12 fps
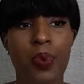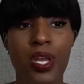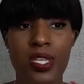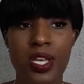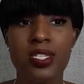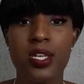
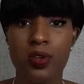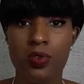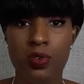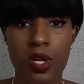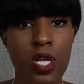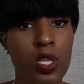but it doesn't
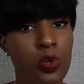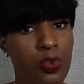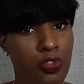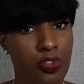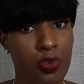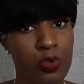inc-
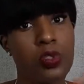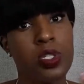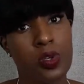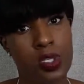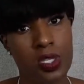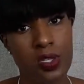include fruit
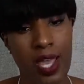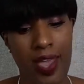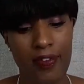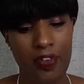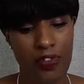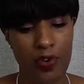so you still
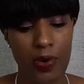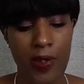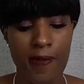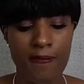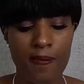have your fruit